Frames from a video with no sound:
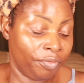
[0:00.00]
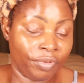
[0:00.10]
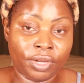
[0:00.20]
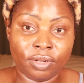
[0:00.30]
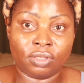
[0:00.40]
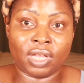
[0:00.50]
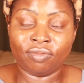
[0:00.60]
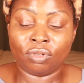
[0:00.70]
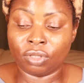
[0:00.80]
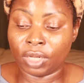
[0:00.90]
videos I
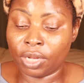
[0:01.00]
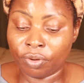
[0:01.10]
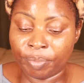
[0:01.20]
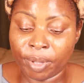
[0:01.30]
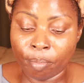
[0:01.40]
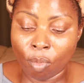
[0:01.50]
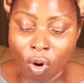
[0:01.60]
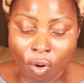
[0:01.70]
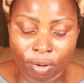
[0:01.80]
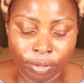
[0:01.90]
have to talk a little bit
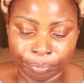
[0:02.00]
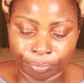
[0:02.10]
more